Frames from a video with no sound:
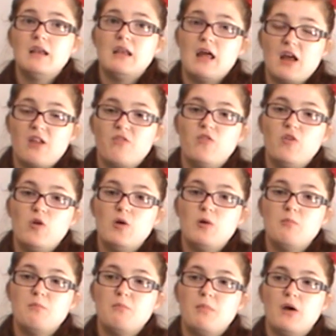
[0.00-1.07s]
next
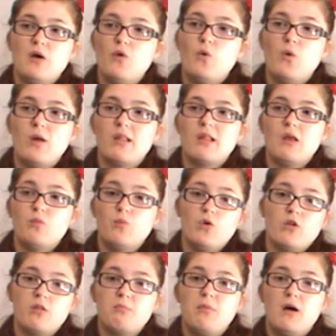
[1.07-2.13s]
film, but all it said
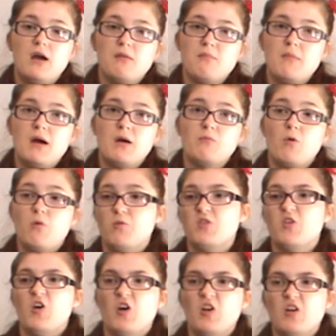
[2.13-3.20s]
was Spider-Man will
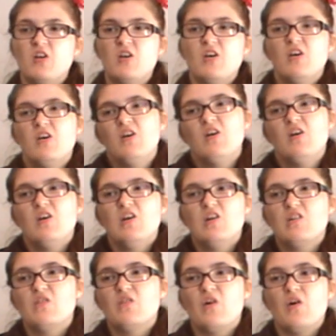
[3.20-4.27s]
return.
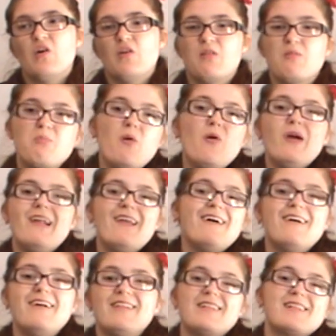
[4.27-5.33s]
So
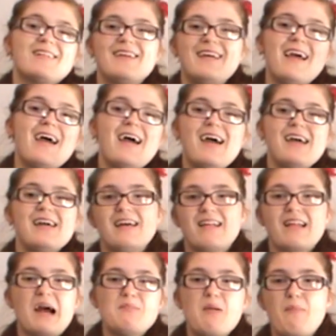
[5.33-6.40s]
spoilers, yay,
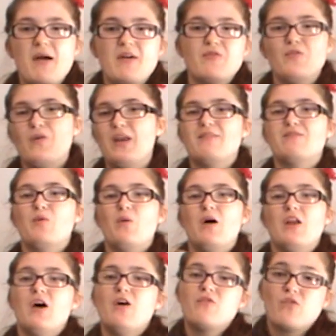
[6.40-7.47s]
it's coming back for another
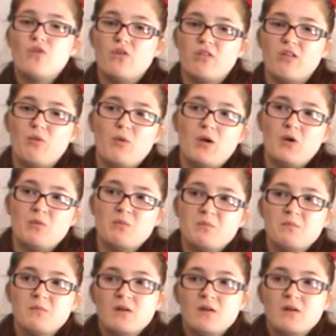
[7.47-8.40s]
one. Of course it will.